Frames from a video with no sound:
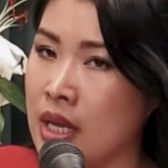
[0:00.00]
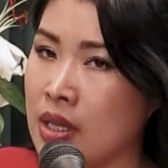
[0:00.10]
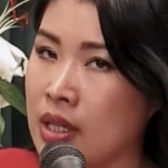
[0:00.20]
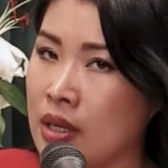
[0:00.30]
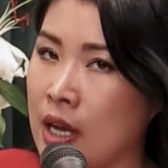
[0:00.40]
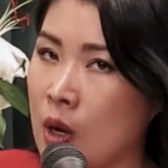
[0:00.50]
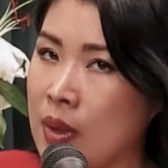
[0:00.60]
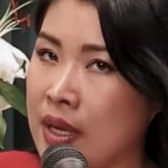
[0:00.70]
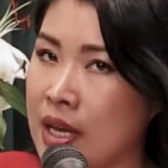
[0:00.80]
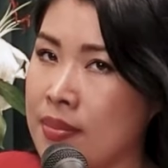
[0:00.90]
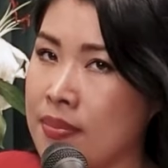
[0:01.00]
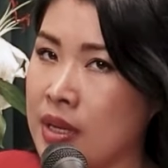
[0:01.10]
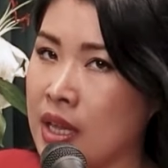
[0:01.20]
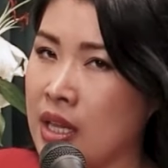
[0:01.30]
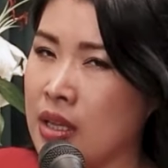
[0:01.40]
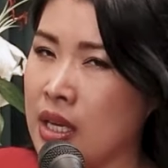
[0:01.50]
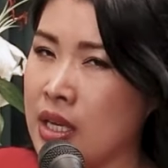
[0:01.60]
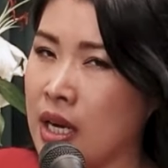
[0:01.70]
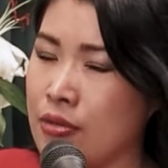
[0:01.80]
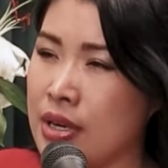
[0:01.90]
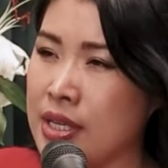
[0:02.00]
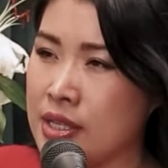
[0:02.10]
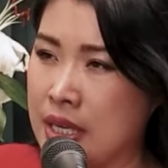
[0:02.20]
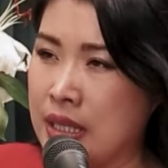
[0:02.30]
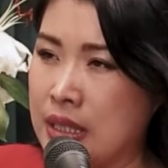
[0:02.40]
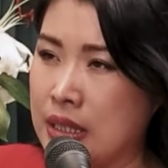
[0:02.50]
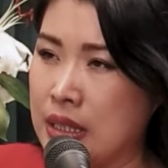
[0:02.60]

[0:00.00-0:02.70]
And helping him. But then he got really sick.